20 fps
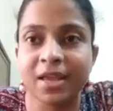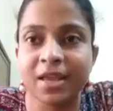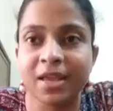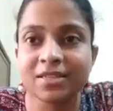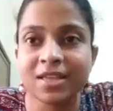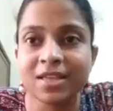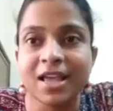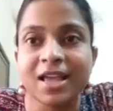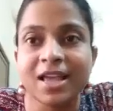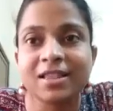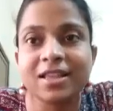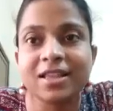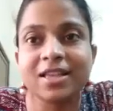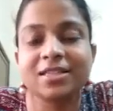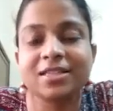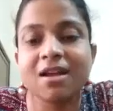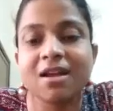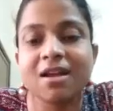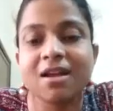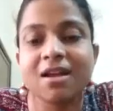they
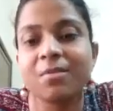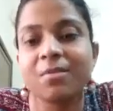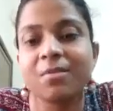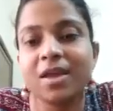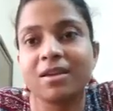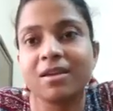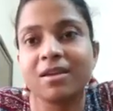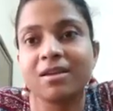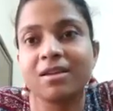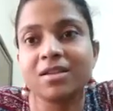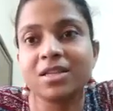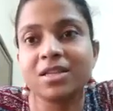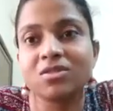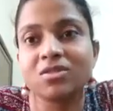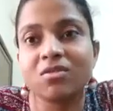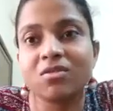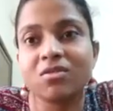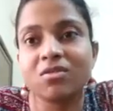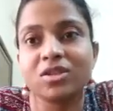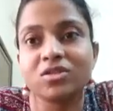start making this
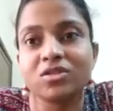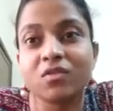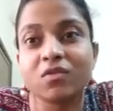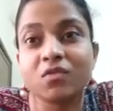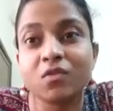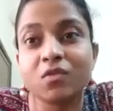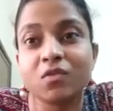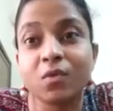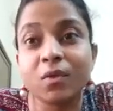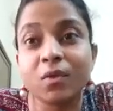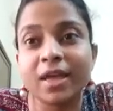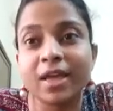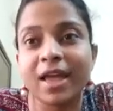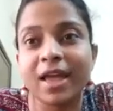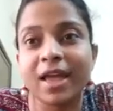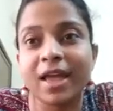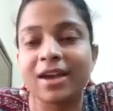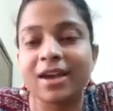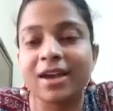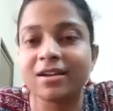noise of cooing
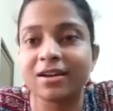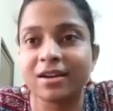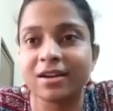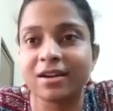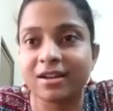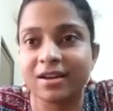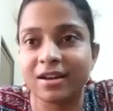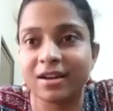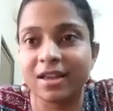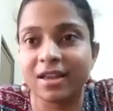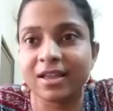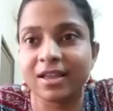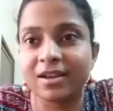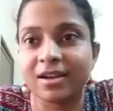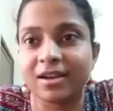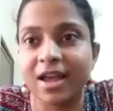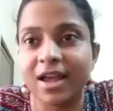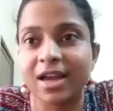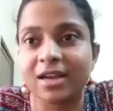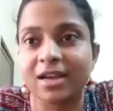and gurgling,
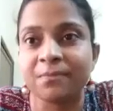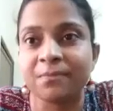right?